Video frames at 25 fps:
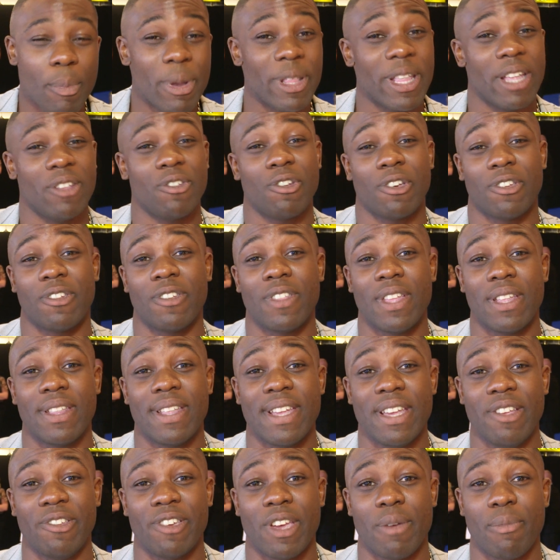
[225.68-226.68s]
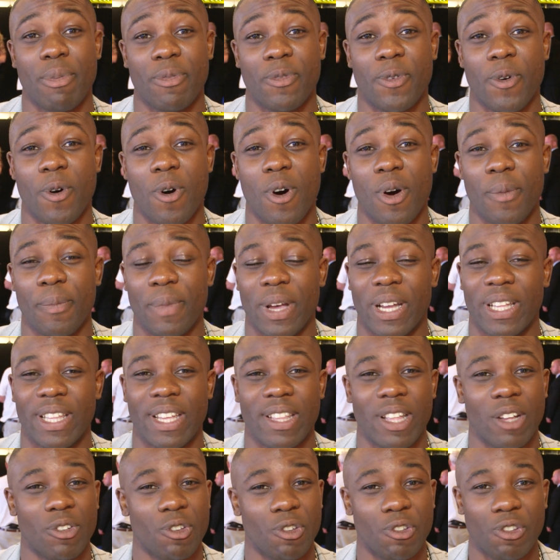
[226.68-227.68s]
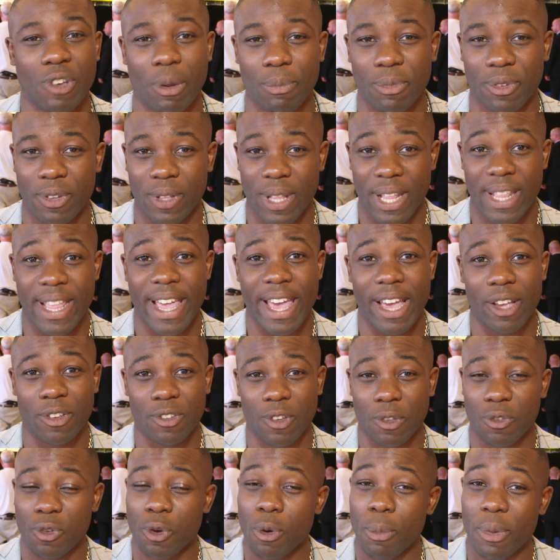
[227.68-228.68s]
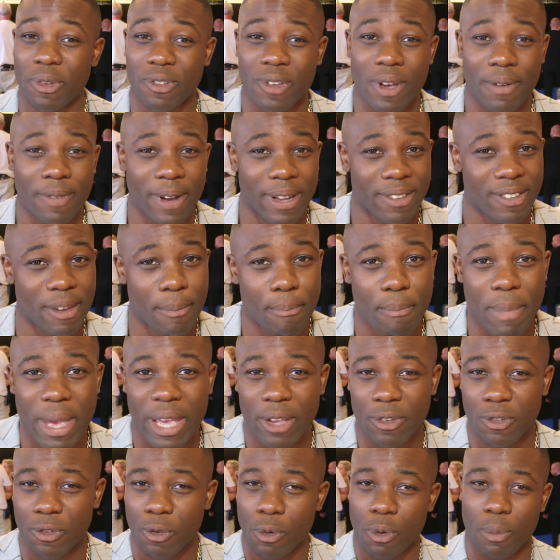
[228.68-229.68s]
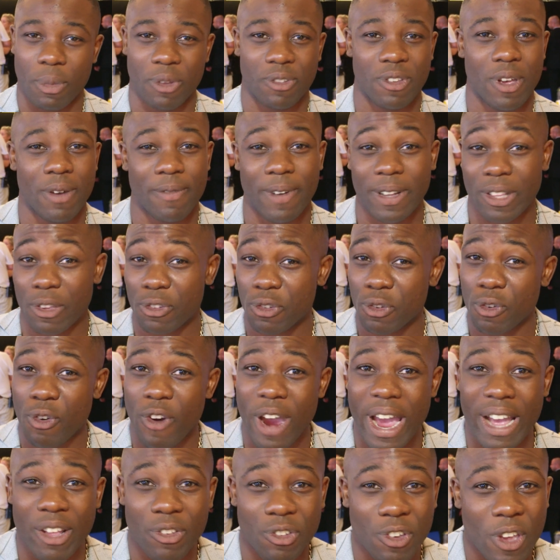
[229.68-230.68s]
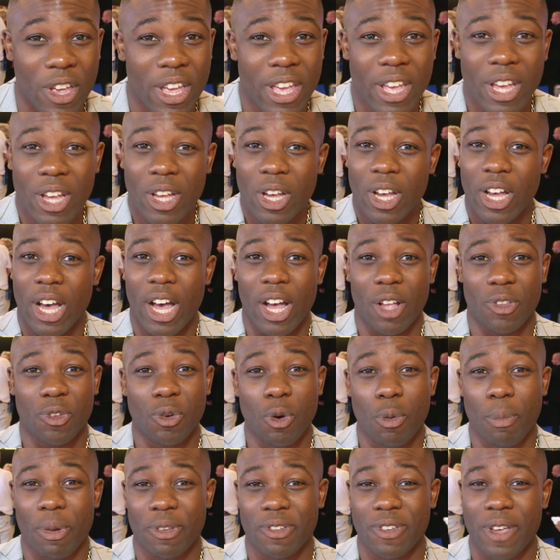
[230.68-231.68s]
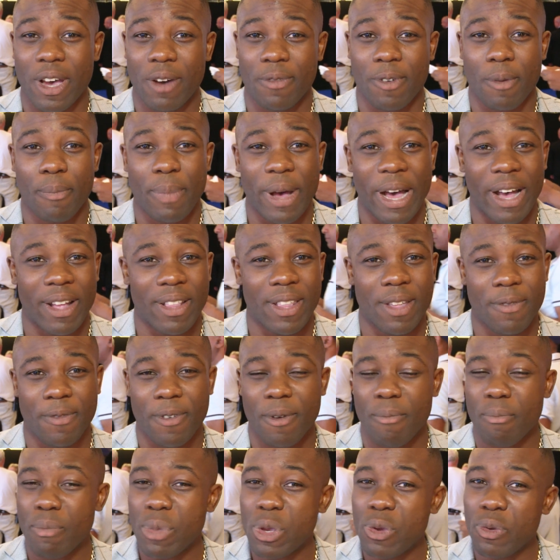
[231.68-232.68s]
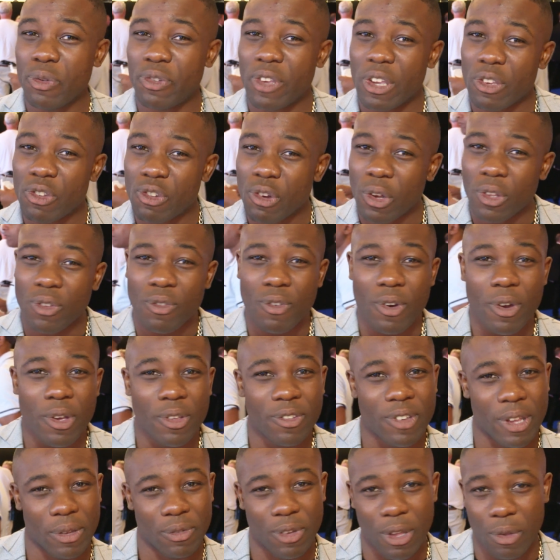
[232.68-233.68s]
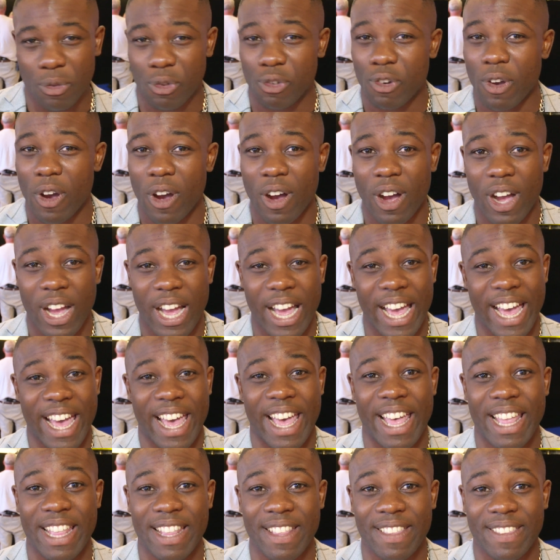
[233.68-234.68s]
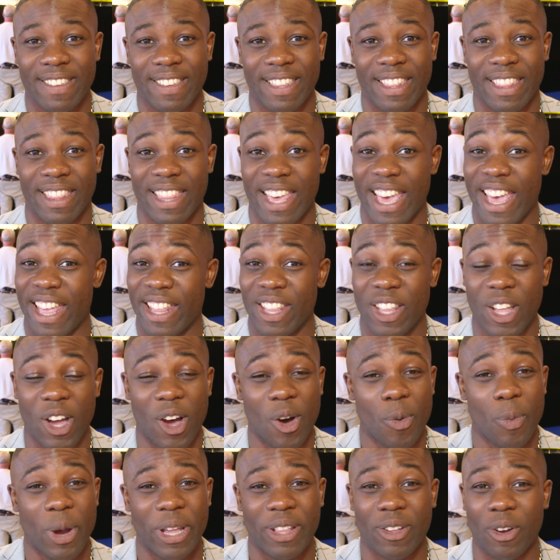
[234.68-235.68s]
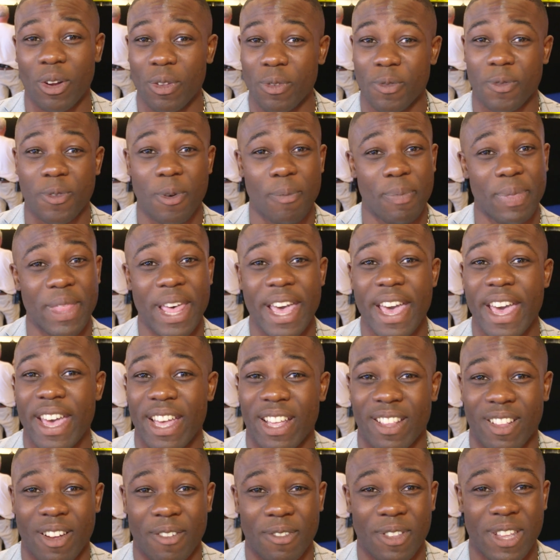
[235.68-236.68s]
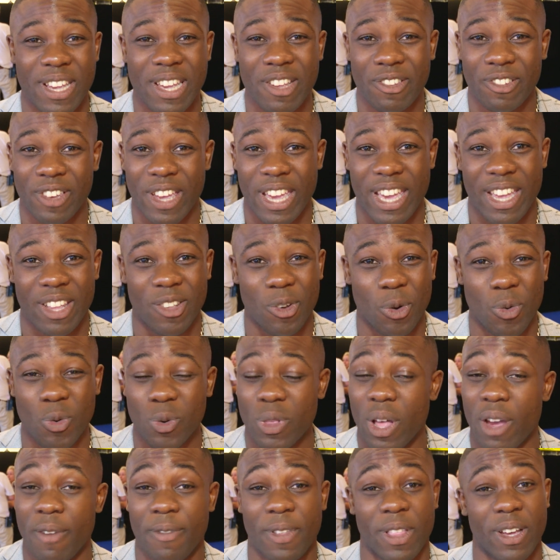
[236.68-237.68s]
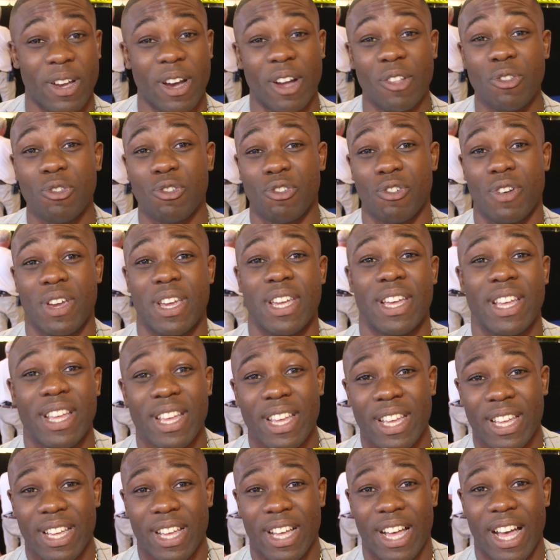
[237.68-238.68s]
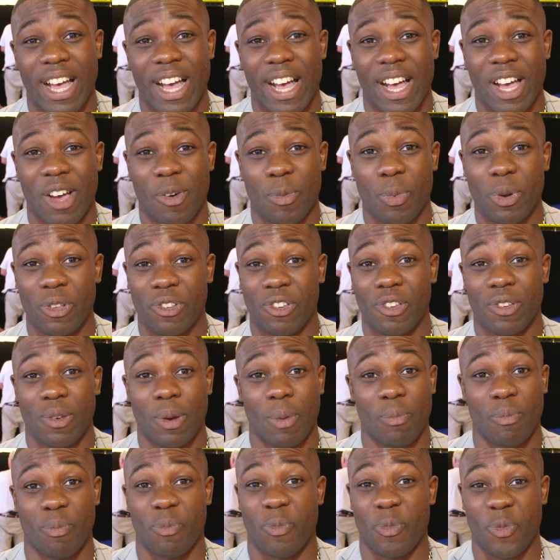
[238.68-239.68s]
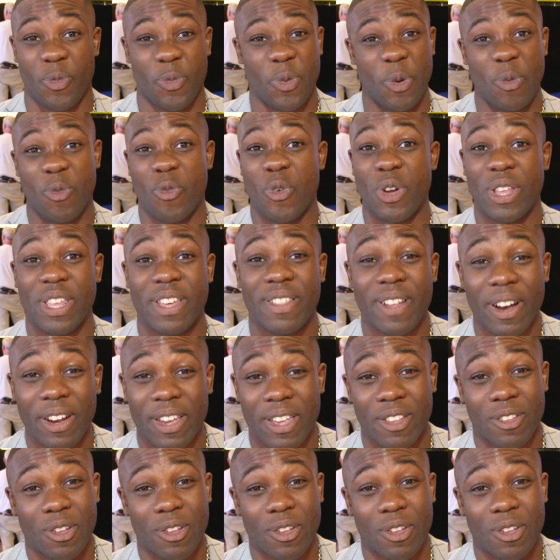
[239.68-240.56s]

been interested in DJing before, and then I just jumped on the decks. I taught myself how to mix, taught myself how to scratch, uh, taught myself about different music genres, etc. And then I went on from there, and I've DJed all over the country, uh, which I um, feel really lucky